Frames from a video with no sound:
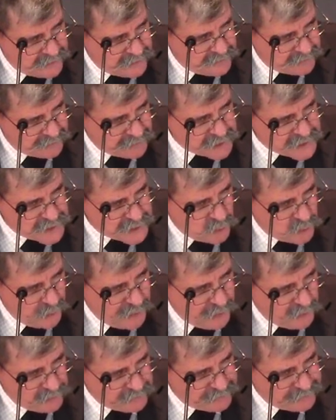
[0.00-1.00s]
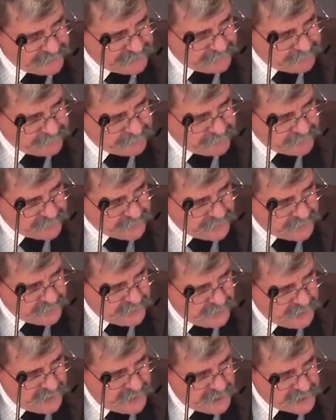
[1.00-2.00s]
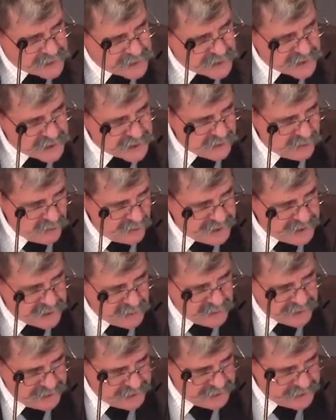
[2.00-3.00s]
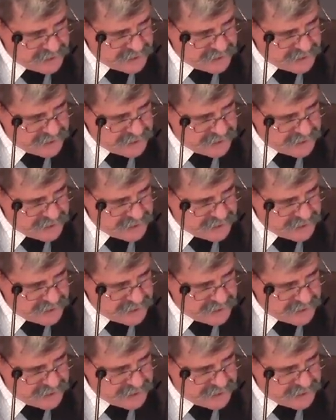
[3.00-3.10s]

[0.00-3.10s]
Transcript: verse 12. Jesus Christ was in the